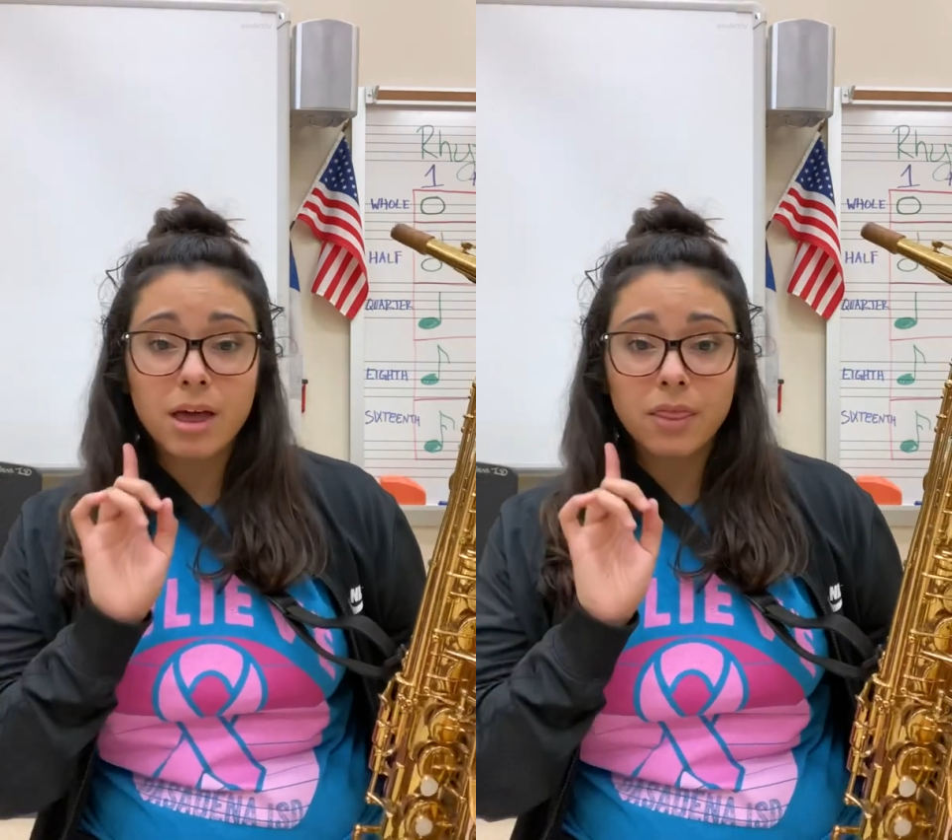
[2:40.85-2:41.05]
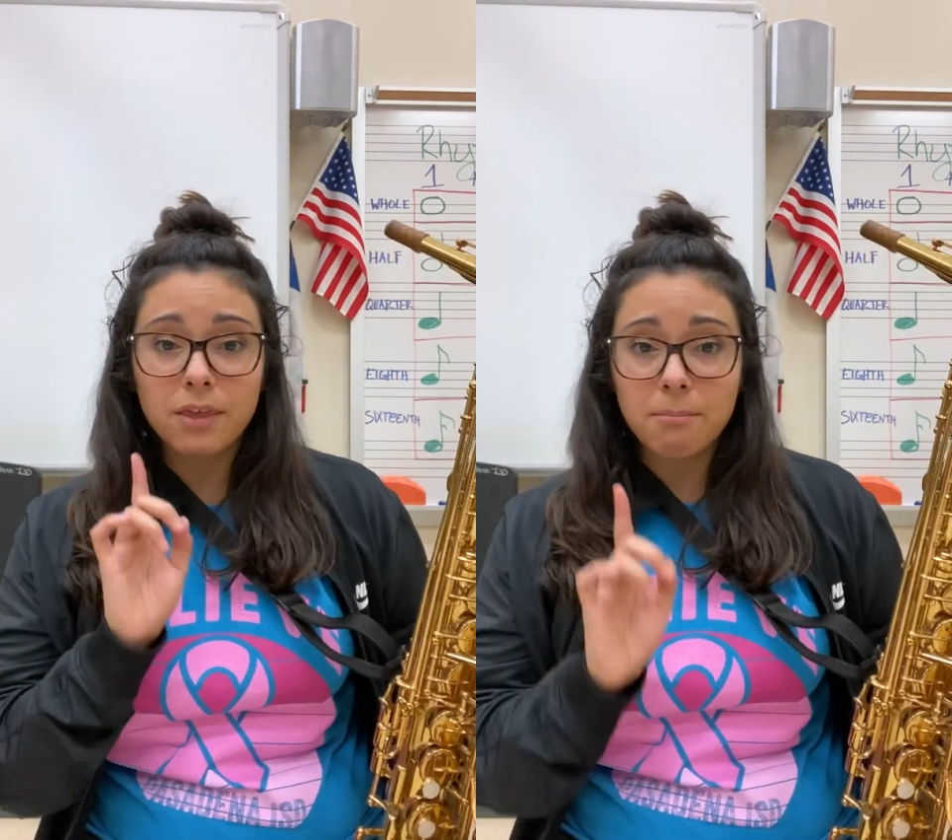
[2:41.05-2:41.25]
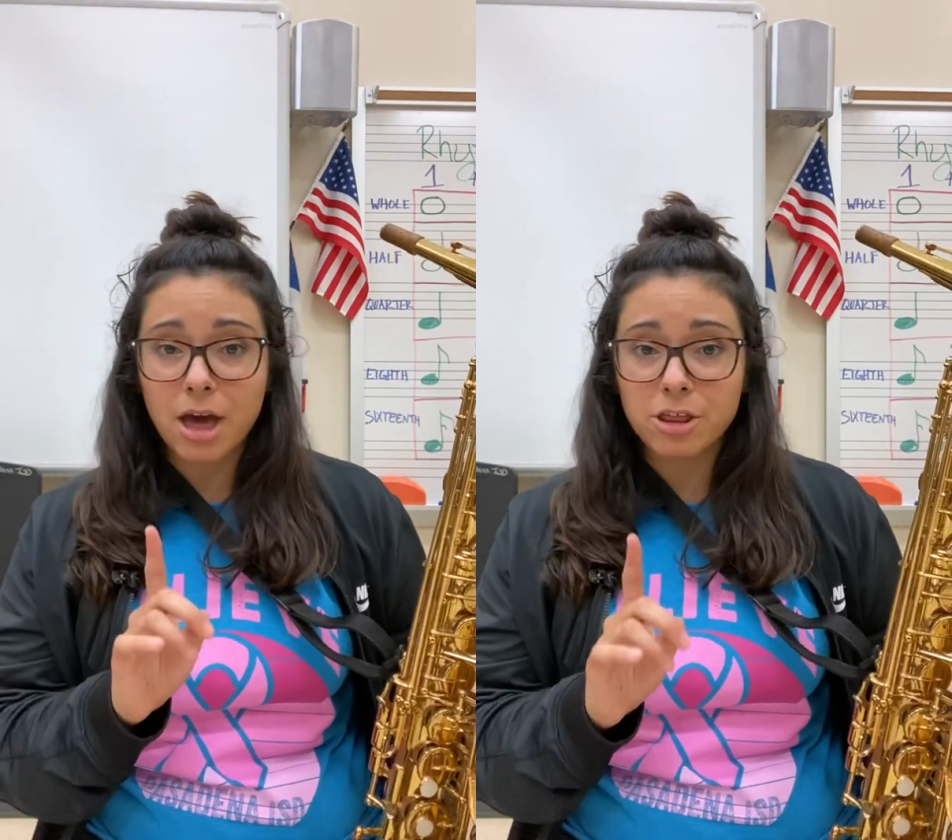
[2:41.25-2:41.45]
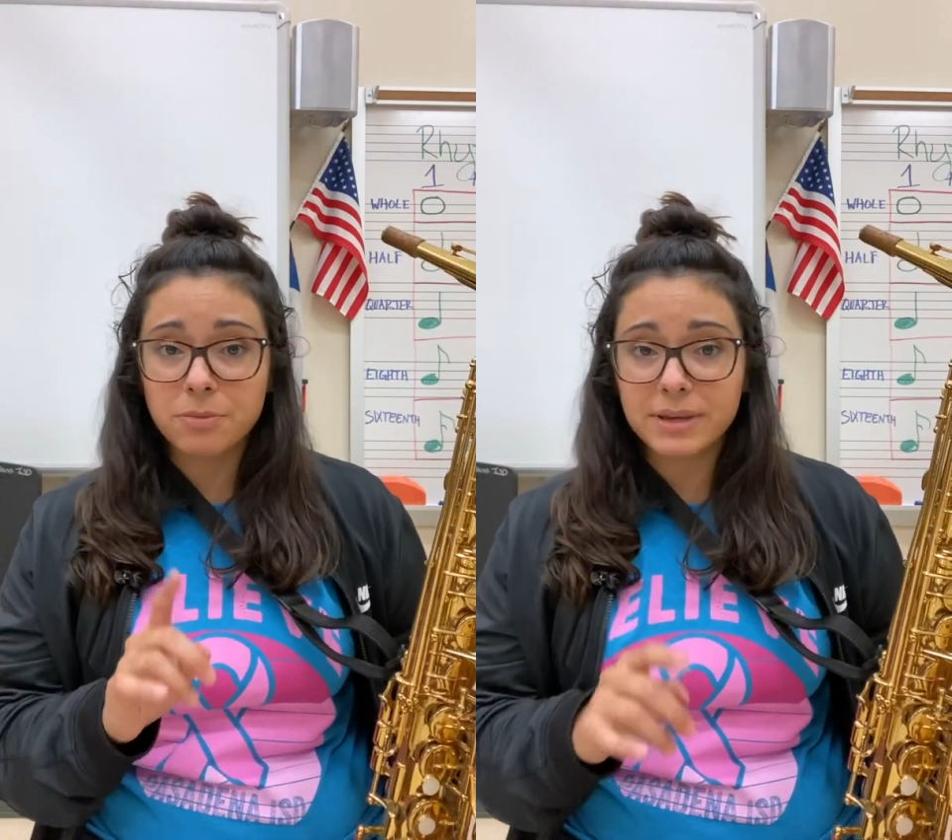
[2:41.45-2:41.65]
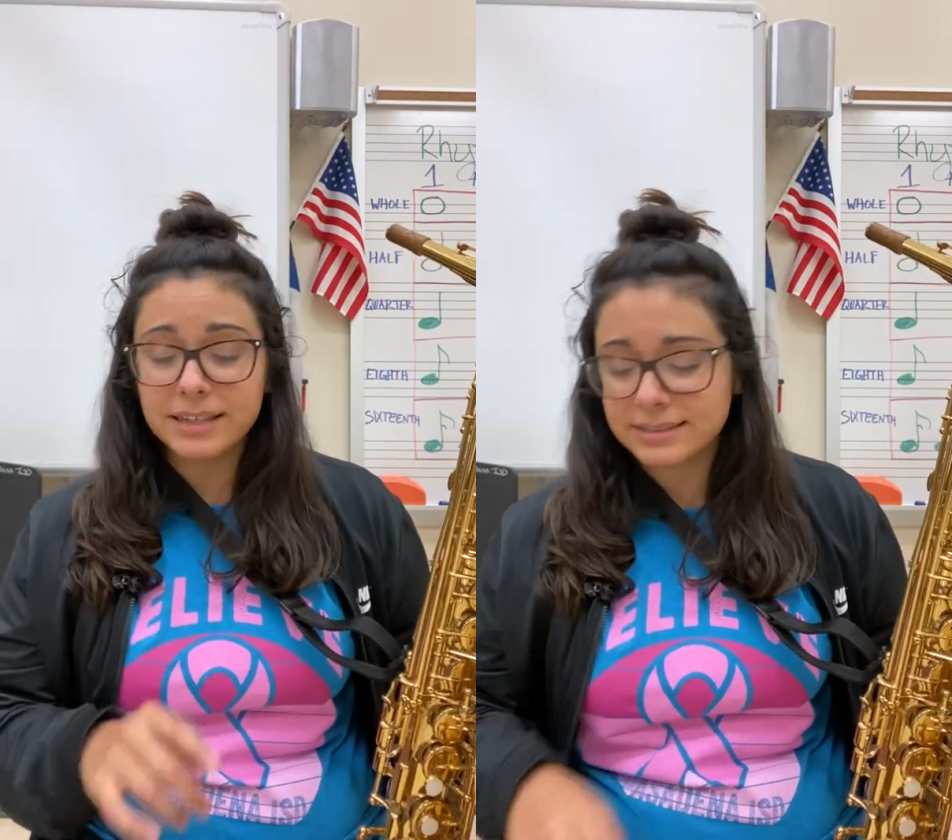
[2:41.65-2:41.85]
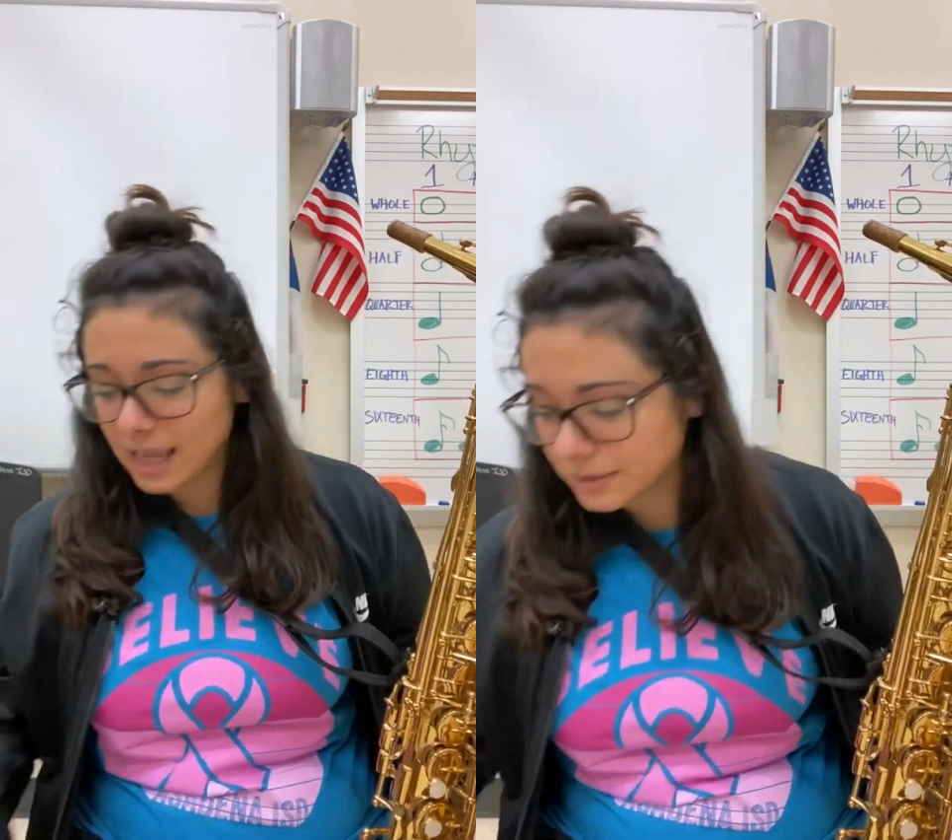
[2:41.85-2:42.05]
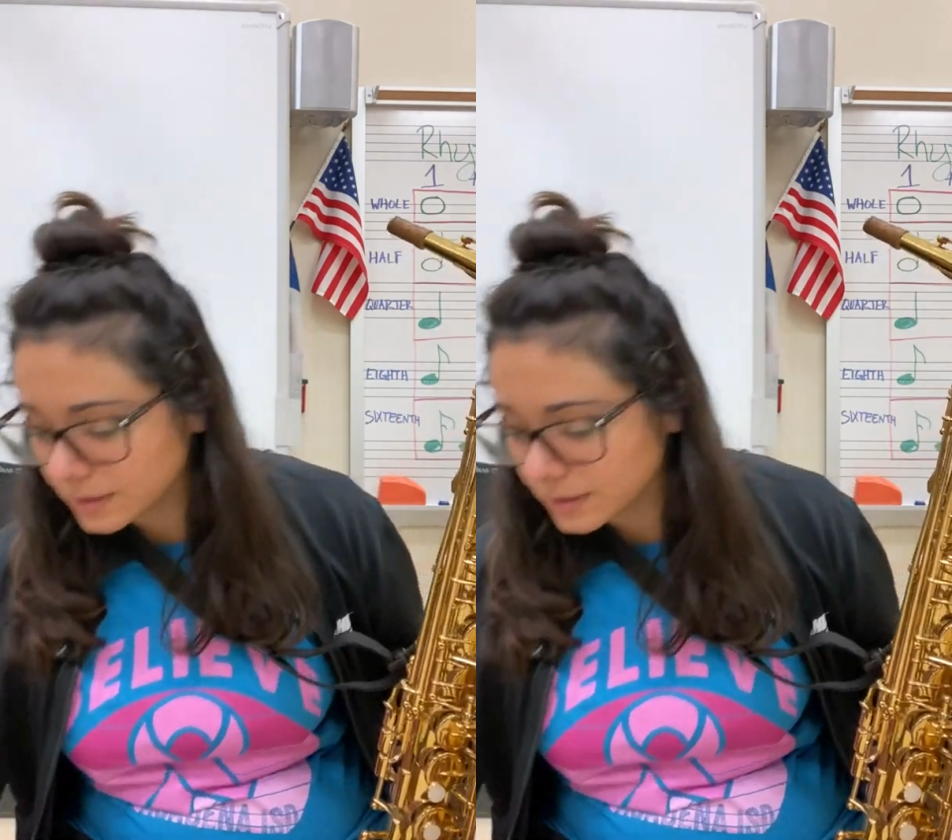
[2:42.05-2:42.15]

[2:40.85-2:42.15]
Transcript: the mouthpiece and the